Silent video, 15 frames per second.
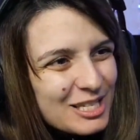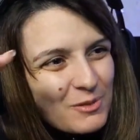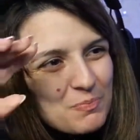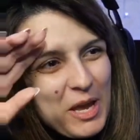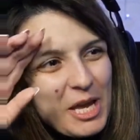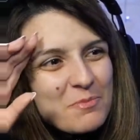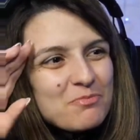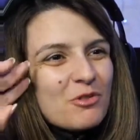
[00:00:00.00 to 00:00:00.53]

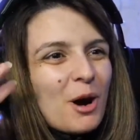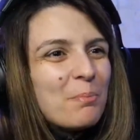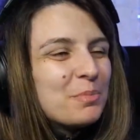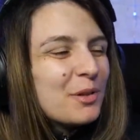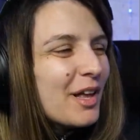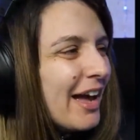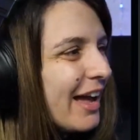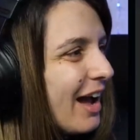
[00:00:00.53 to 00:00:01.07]
speak
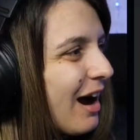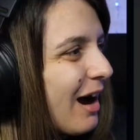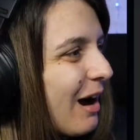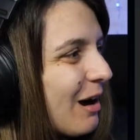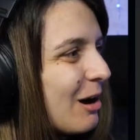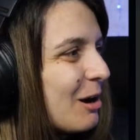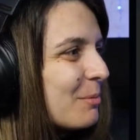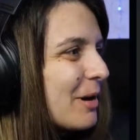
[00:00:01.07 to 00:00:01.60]
properly.
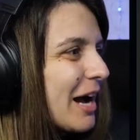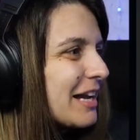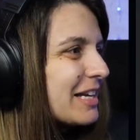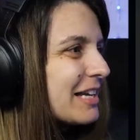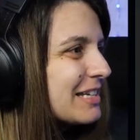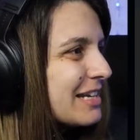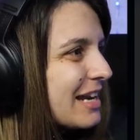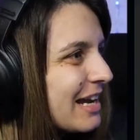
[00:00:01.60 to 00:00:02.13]
Oh my
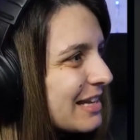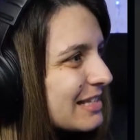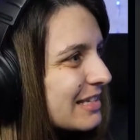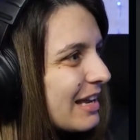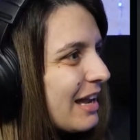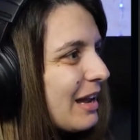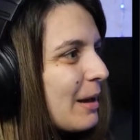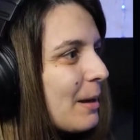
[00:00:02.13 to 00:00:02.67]
goodness.
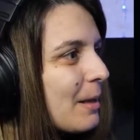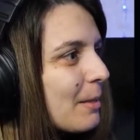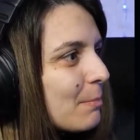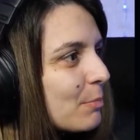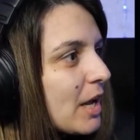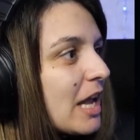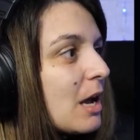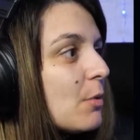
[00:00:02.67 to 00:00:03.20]

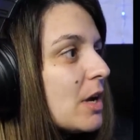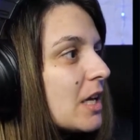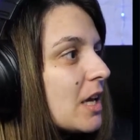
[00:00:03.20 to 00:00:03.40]
But here we